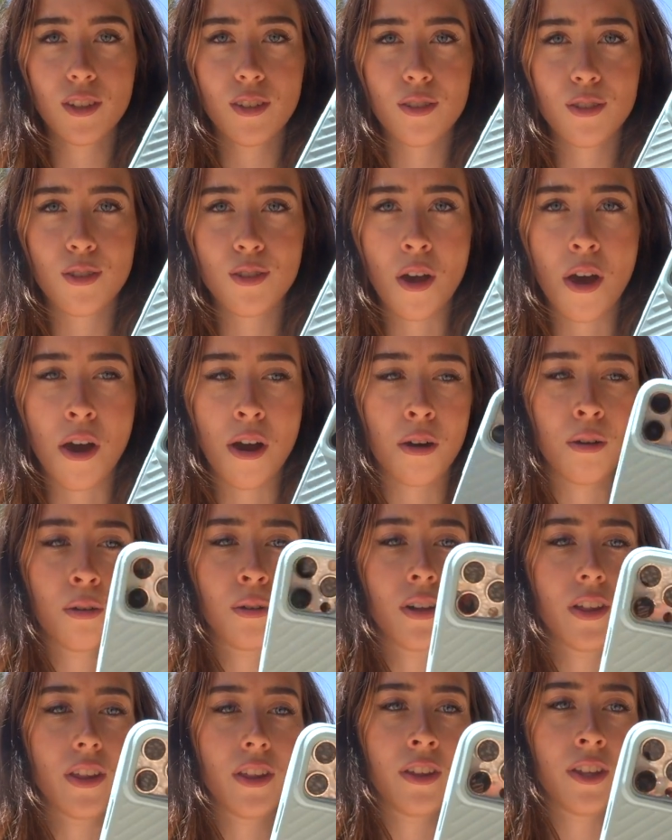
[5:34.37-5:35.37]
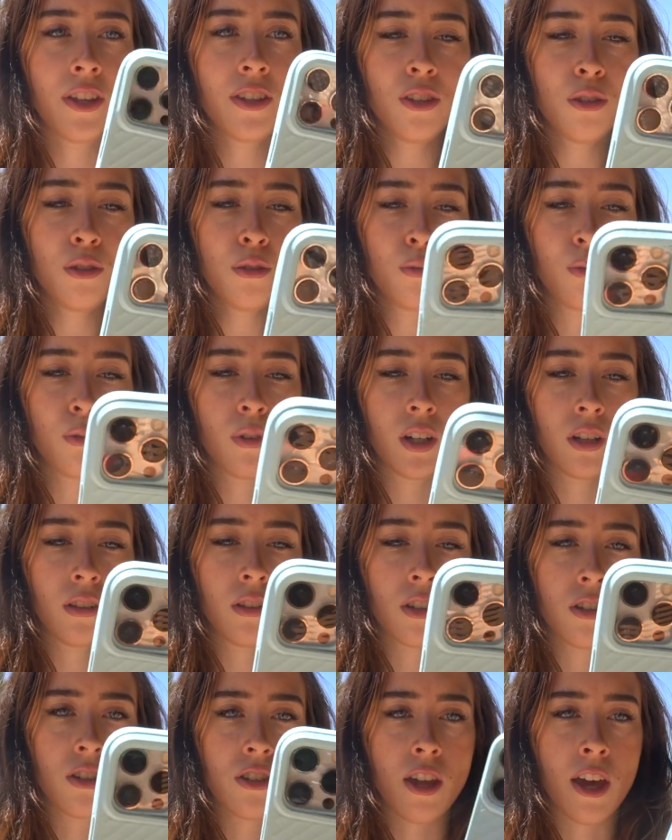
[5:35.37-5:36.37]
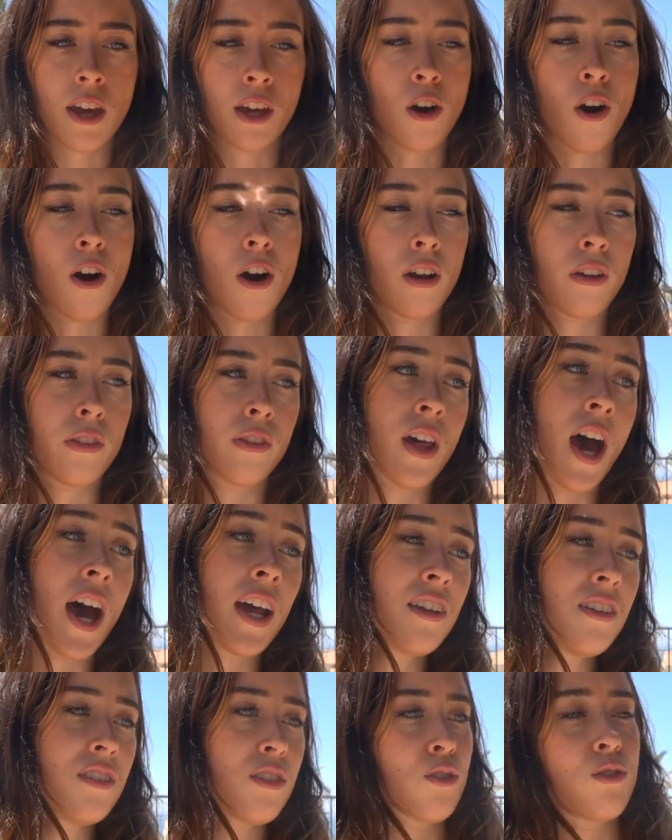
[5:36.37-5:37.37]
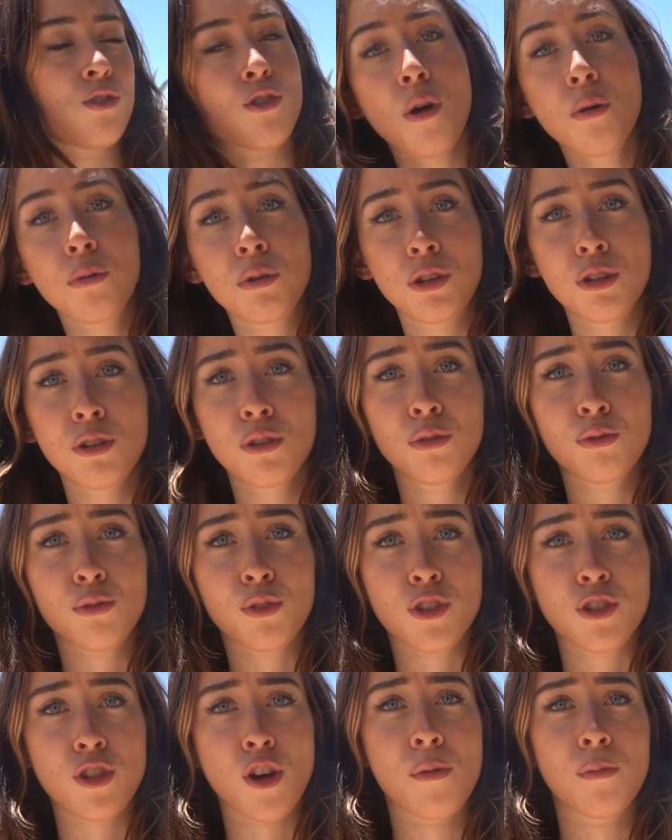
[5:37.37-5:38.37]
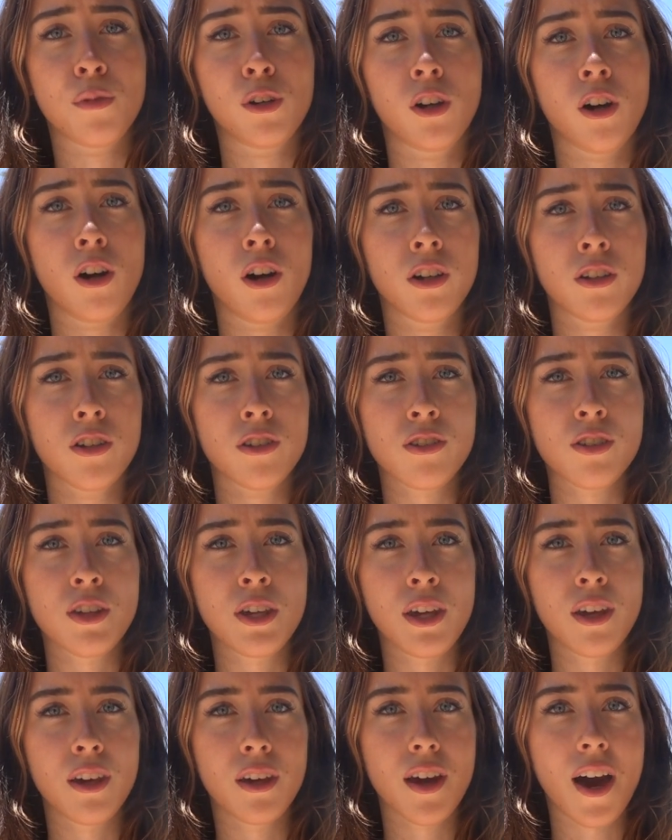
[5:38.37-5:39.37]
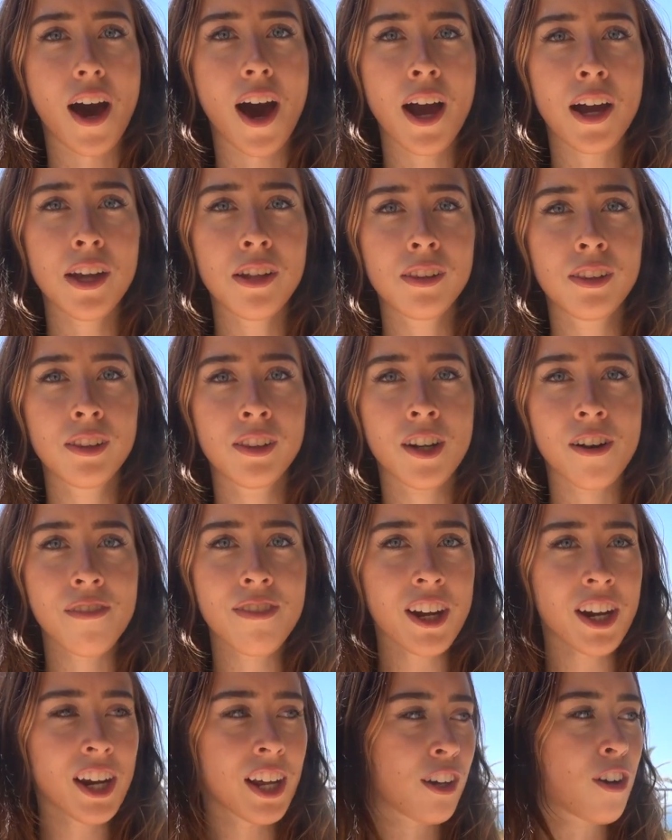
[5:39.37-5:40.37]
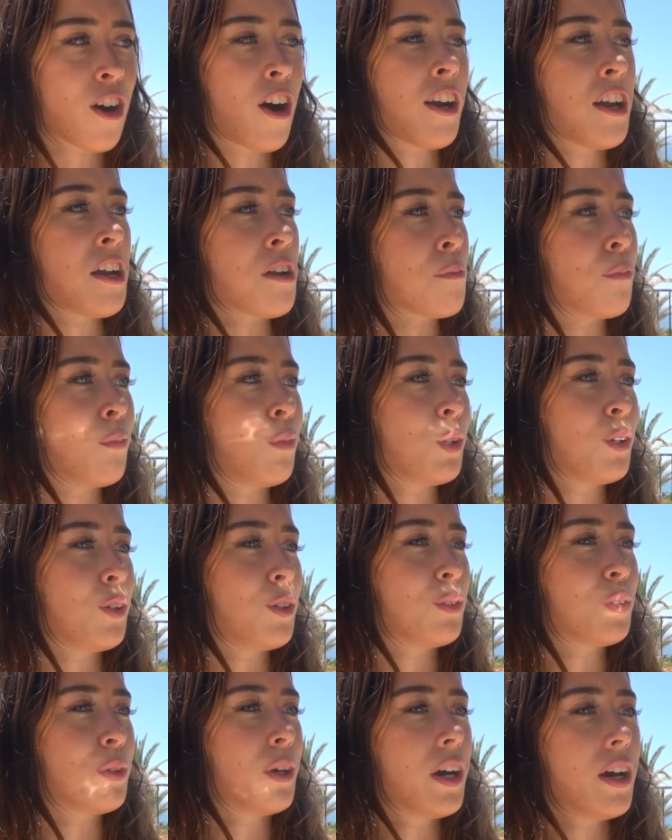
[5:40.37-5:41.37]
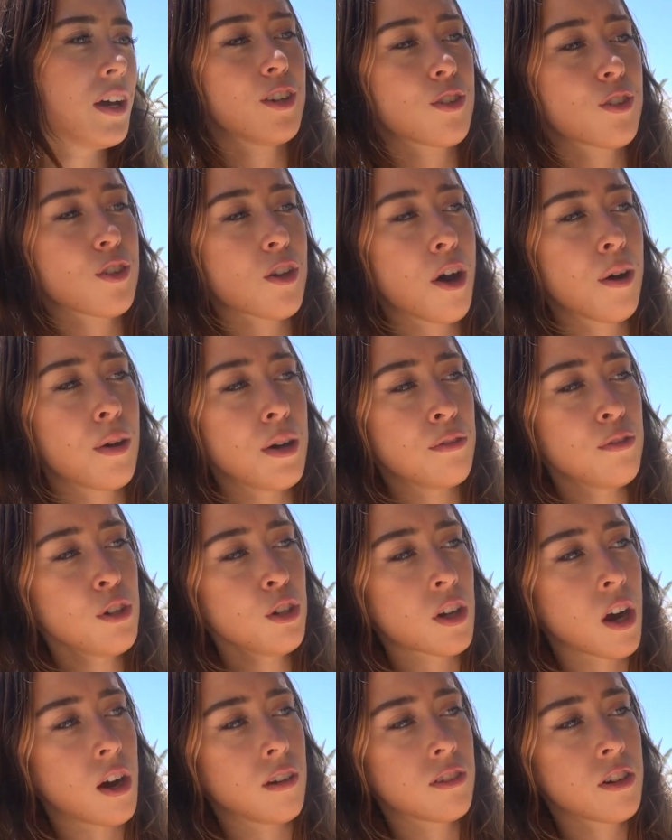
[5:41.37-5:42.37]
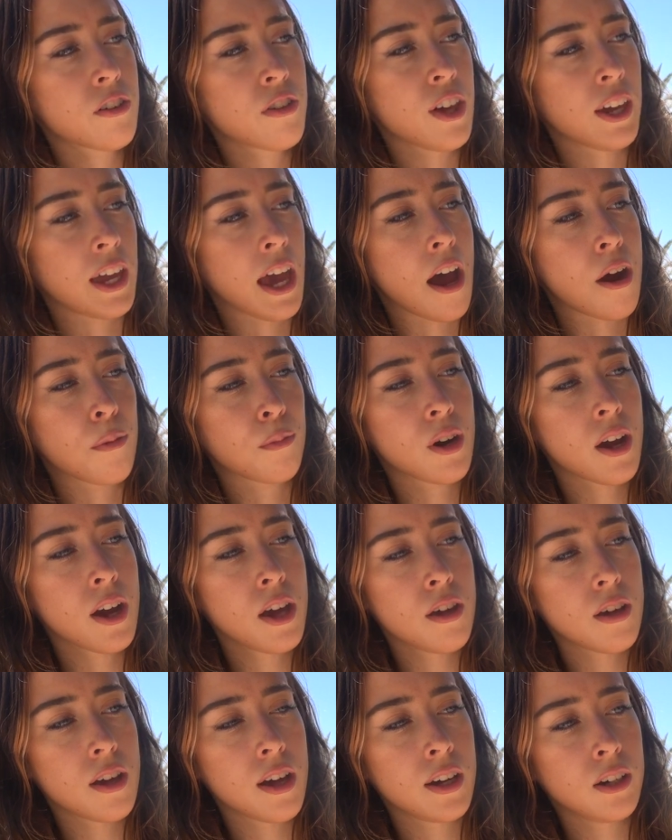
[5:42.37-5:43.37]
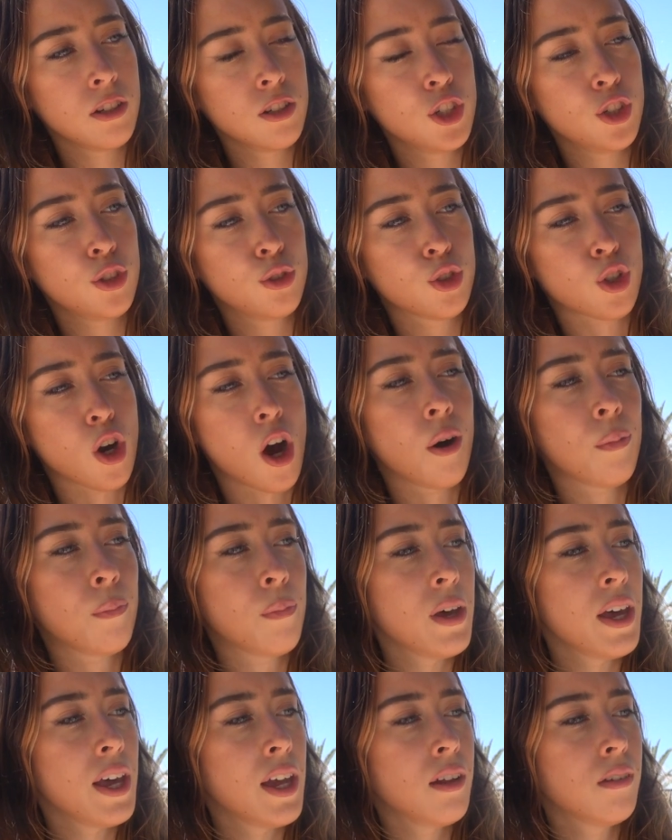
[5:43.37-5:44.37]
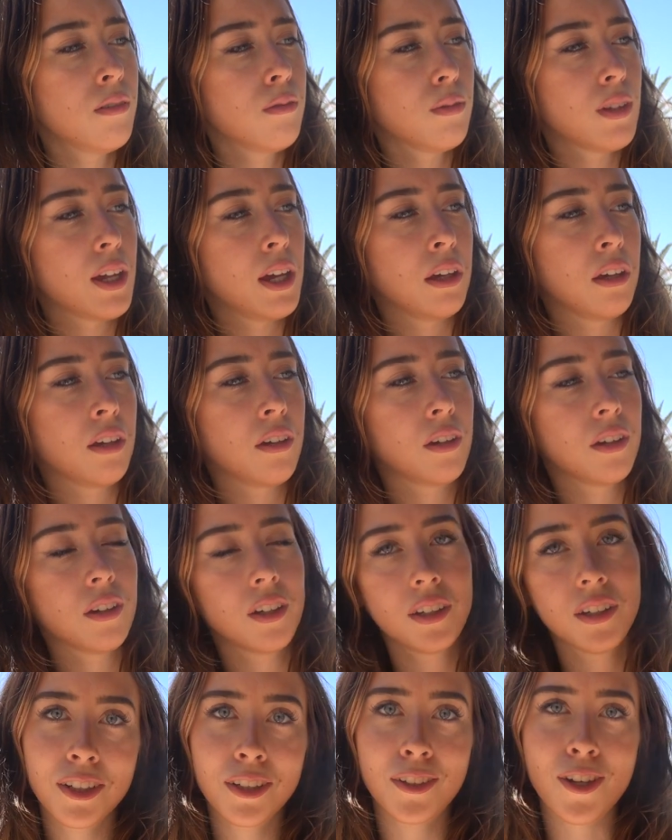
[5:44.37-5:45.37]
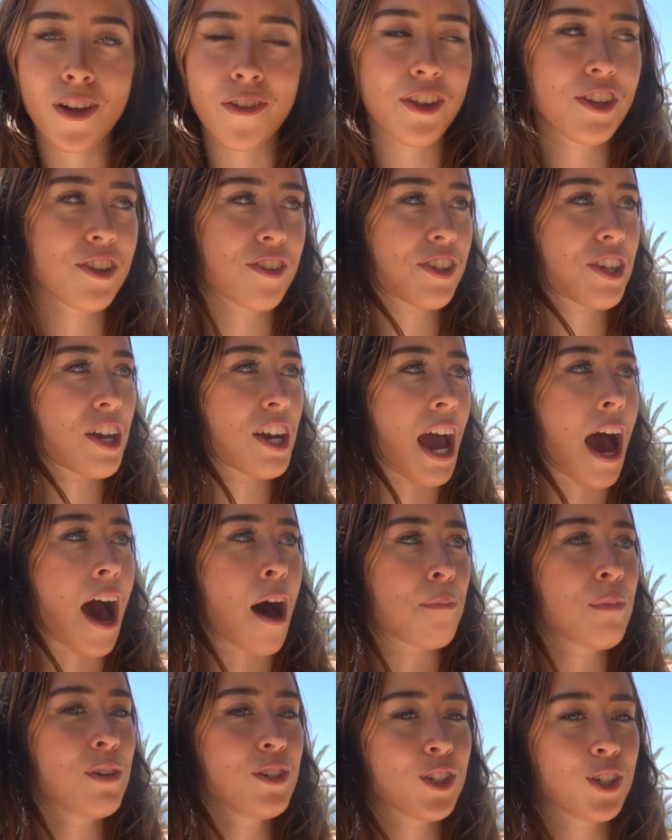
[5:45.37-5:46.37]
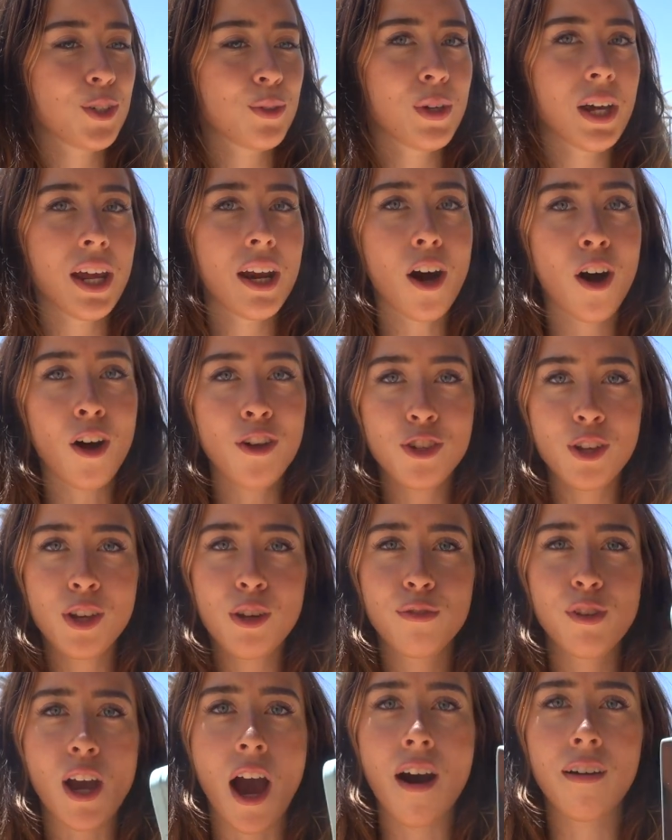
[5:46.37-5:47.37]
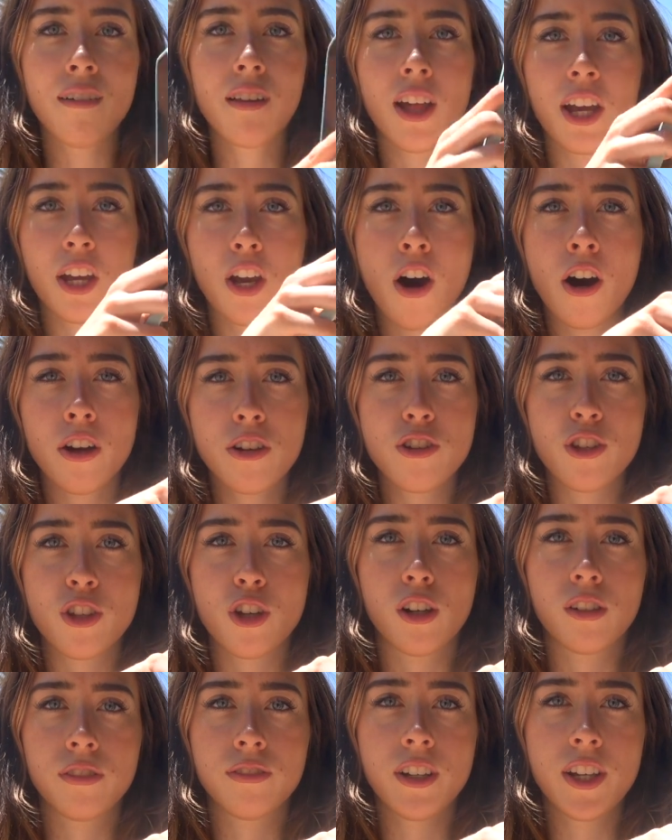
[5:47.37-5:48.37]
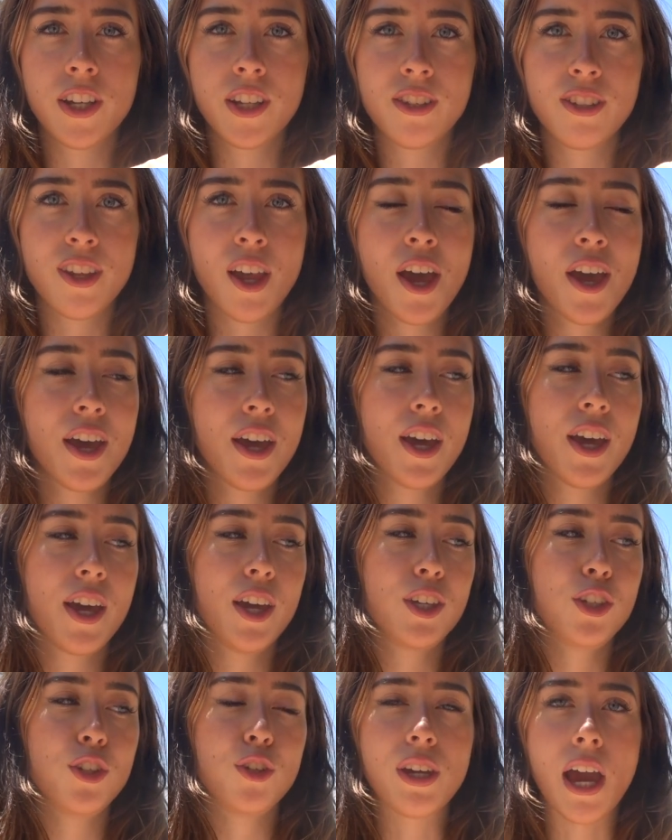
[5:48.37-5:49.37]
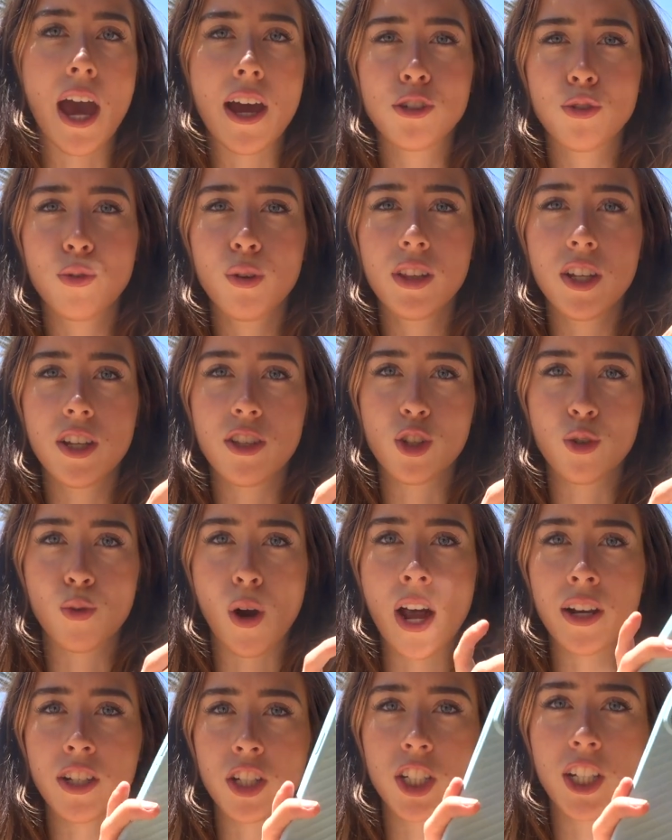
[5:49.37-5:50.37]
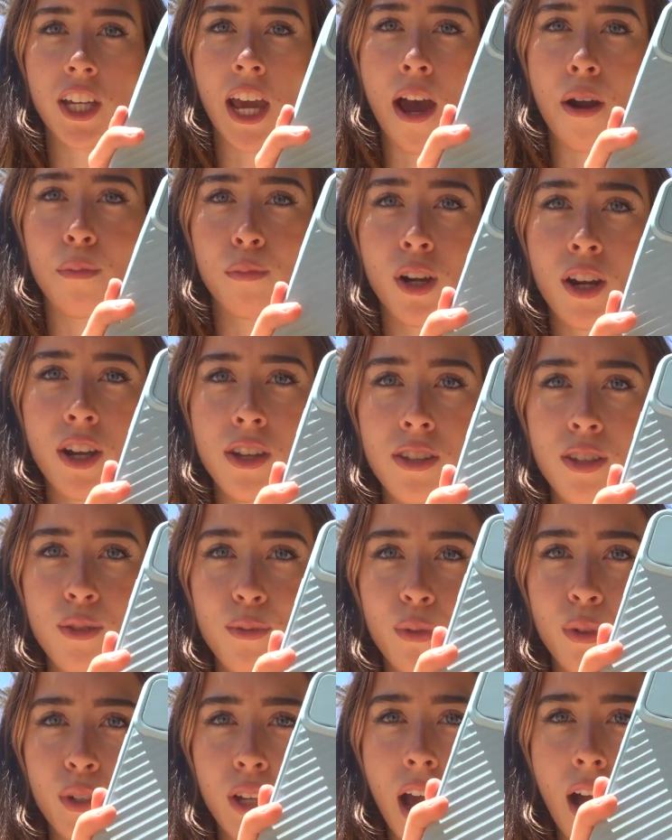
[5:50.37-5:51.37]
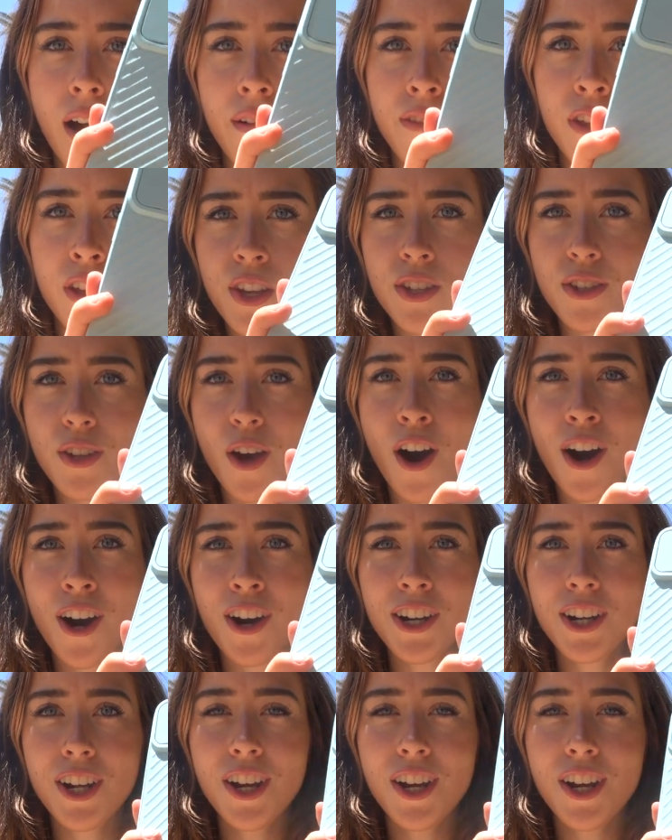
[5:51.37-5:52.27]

So this is what it looks like on. That is so cute for summer, honestly. I love that I got it in blue. So if you cover the camera and you drop it, like nothing's gonna happen to it. Also, if you have it like on a surface, you can't really scratch cameras when you have this on.